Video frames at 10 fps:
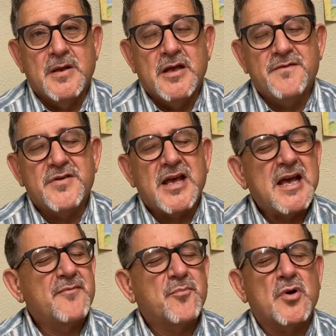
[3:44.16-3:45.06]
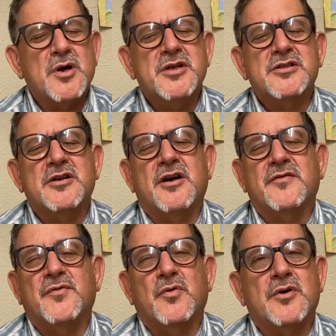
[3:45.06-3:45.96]
If you have, praise God
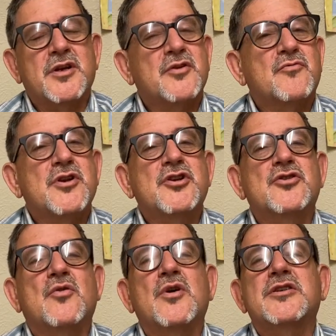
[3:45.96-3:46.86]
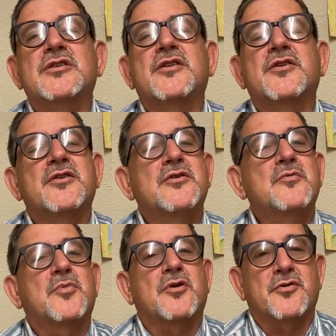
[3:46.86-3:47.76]
for it and rejoice in the new
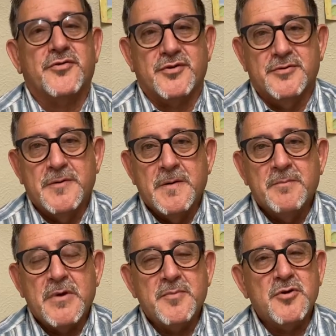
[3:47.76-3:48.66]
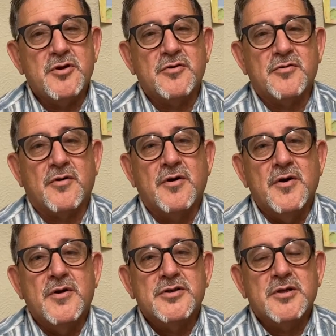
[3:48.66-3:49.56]
birth. Maybe you're
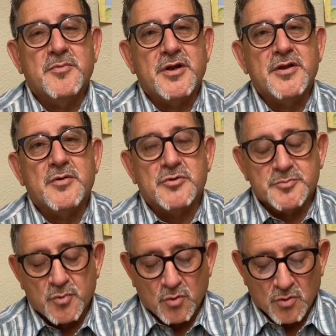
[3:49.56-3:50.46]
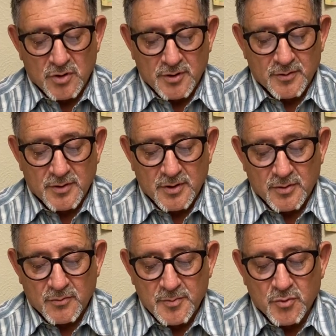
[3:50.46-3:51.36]
somebody that was born,
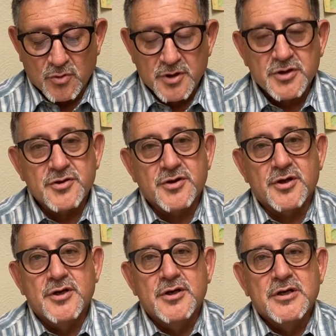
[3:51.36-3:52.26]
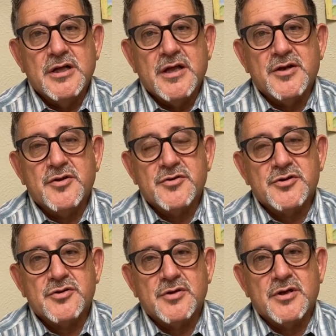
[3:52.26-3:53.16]
reborn into the
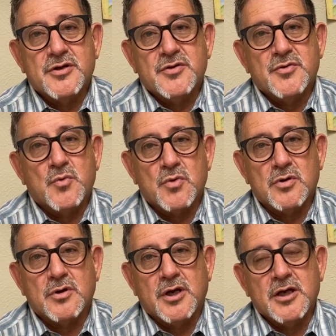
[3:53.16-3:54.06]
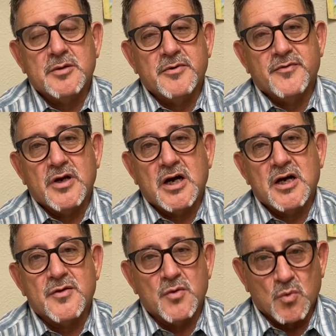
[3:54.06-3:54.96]
kingdom of God
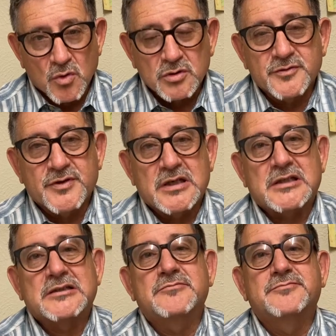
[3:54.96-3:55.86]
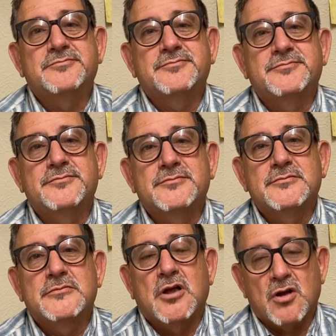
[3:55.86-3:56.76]
and the world of God
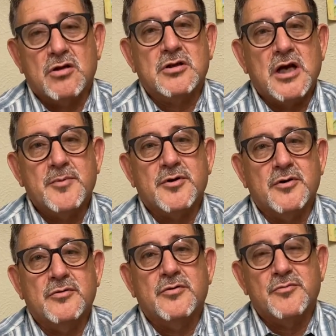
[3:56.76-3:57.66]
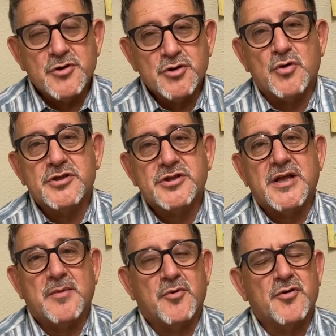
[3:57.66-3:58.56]
a long time ago. Rejoice in
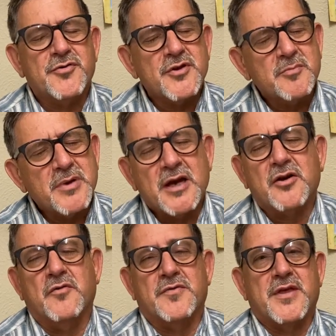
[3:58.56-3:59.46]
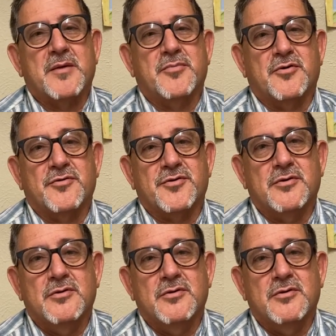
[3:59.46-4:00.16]
that birth. Think back over that birth.